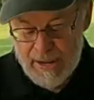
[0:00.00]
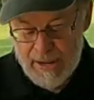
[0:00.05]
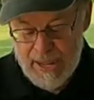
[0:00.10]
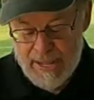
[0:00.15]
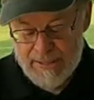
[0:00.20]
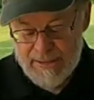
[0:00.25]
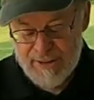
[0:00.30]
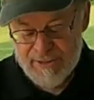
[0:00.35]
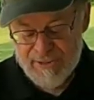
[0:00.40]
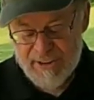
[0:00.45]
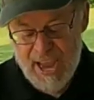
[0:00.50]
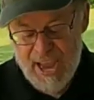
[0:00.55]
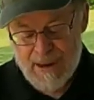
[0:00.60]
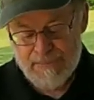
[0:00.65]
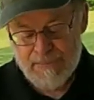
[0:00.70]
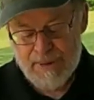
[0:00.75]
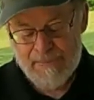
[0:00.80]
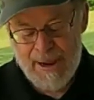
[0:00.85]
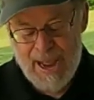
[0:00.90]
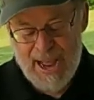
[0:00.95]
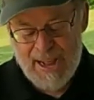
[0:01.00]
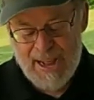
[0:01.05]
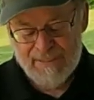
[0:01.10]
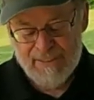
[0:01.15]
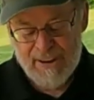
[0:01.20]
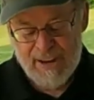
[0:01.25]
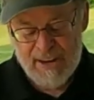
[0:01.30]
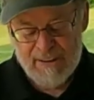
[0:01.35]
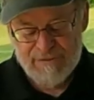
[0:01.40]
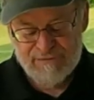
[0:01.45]
In this camera bag,
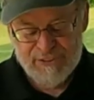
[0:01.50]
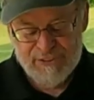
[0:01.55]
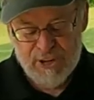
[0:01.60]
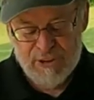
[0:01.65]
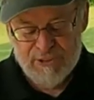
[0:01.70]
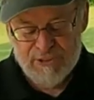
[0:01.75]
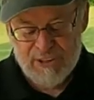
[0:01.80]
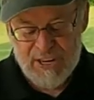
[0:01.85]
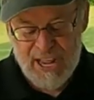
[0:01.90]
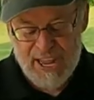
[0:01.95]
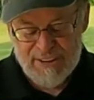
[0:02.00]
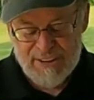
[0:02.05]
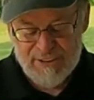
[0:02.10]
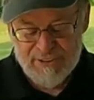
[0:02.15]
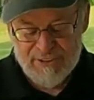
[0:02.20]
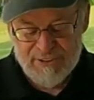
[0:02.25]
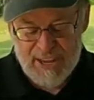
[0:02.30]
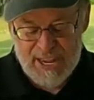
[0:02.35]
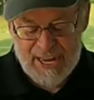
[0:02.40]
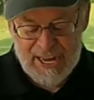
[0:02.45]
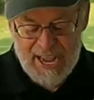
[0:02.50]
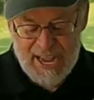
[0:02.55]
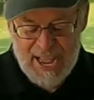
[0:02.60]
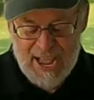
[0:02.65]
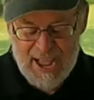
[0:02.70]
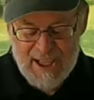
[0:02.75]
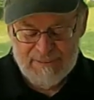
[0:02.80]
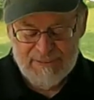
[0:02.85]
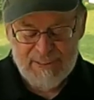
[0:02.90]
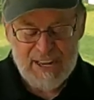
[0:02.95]
the first lens that I
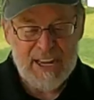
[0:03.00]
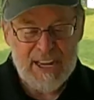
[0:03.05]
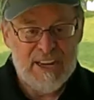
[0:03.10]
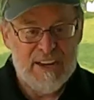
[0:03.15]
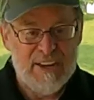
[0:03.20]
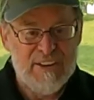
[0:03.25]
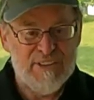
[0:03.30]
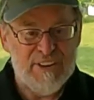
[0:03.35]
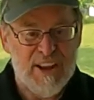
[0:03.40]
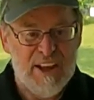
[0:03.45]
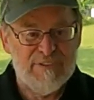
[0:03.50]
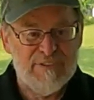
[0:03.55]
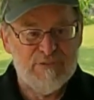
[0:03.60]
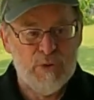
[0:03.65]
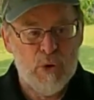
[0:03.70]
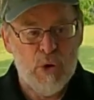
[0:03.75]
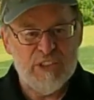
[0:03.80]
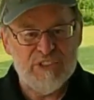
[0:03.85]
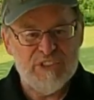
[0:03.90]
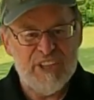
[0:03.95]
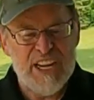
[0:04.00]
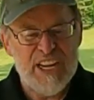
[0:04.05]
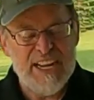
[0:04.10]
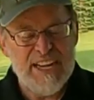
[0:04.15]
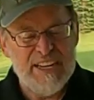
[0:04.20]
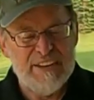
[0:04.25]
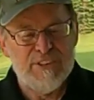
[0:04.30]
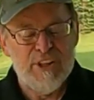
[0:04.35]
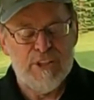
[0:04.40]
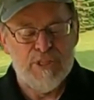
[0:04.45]
have is a
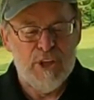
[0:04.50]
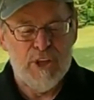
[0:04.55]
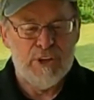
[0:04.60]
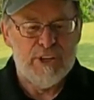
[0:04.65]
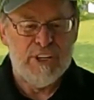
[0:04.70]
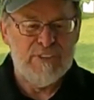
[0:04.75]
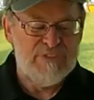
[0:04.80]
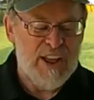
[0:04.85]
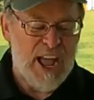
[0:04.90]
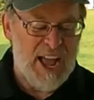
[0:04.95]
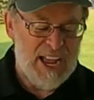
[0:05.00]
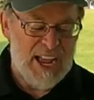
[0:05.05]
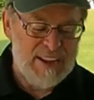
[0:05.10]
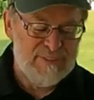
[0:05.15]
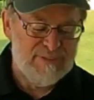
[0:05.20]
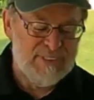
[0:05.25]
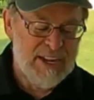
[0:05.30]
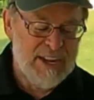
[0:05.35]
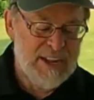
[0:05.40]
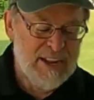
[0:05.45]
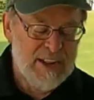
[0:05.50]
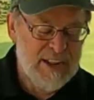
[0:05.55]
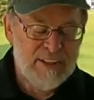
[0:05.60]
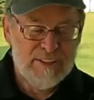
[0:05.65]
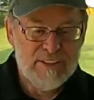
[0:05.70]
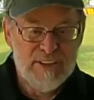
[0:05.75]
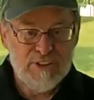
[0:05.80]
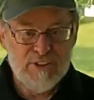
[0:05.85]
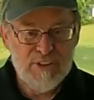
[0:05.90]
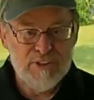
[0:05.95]
fourteen to thirty-five.
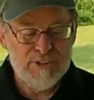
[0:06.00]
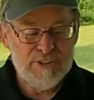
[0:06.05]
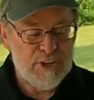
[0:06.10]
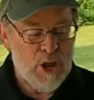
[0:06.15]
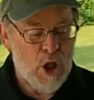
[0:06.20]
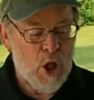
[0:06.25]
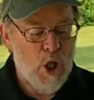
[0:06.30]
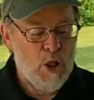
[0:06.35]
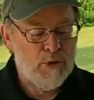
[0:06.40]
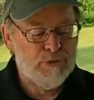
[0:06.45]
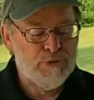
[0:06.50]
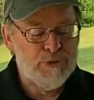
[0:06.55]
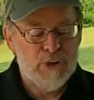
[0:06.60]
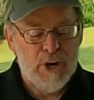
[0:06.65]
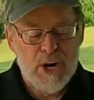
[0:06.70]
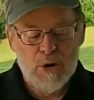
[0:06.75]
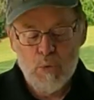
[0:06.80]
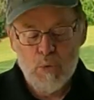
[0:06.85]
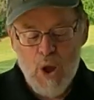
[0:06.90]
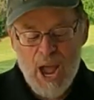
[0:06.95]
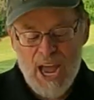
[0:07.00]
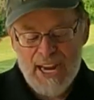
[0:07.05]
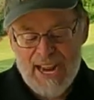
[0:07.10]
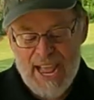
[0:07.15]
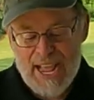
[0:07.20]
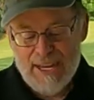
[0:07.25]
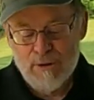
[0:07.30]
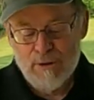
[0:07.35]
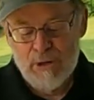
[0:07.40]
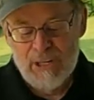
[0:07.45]
This is an ultra wide
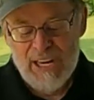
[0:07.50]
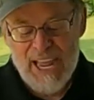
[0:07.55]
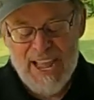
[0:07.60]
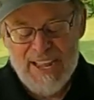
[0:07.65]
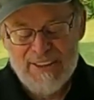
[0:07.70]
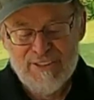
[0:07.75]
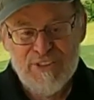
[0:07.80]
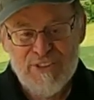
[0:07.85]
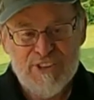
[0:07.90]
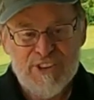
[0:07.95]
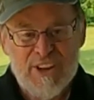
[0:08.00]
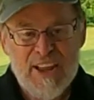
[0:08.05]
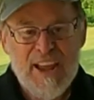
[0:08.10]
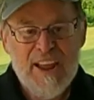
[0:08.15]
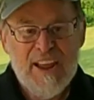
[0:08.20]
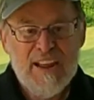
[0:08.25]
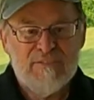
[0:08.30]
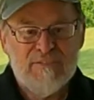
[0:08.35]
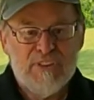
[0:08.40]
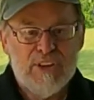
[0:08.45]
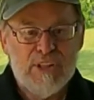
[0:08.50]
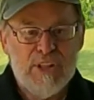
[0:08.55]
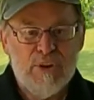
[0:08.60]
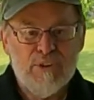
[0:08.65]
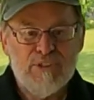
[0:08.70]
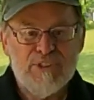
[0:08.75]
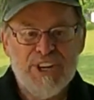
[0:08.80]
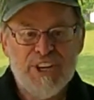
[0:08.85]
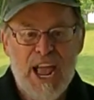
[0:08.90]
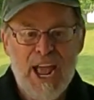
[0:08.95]
angle lens for
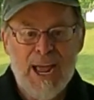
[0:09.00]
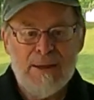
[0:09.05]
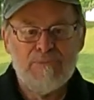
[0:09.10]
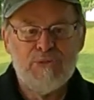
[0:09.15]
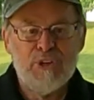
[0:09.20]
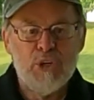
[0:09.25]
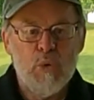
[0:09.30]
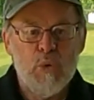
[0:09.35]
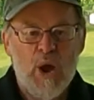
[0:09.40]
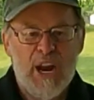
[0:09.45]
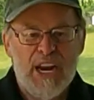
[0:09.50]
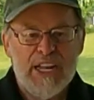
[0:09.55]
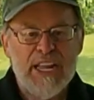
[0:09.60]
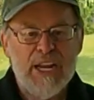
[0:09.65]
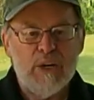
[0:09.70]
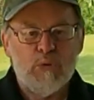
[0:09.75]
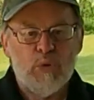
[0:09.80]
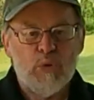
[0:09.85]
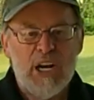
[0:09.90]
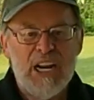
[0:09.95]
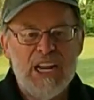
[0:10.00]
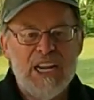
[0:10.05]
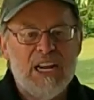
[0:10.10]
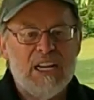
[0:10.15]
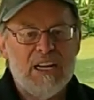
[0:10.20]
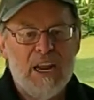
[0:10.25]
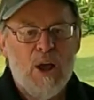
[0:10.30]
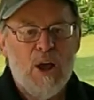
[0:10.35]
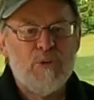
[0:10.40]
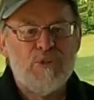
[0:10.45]
those times you want to get really
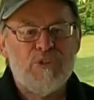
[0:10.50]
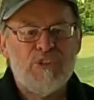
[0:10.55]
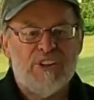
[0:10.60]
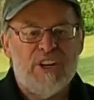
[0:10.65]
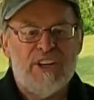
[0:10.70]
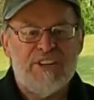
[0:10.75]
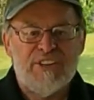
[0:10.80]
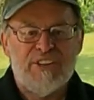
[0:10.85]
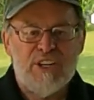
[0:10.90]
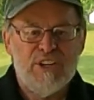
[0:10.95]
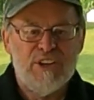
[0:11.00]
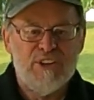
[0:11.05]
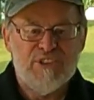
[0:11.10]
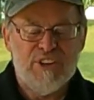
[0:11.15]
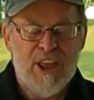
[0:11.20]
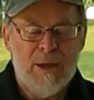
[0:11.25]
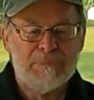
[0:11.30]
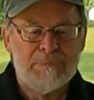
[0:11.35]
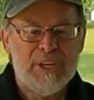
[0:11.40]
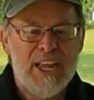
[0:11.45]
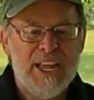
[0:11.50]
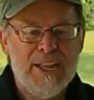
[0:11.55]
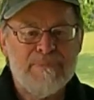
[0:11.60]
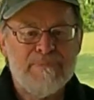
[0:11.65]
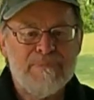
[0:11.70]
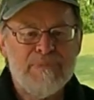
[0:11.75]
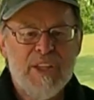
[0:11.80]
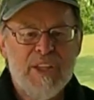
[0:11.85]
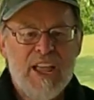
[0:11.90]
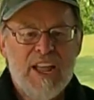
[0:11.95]
close to something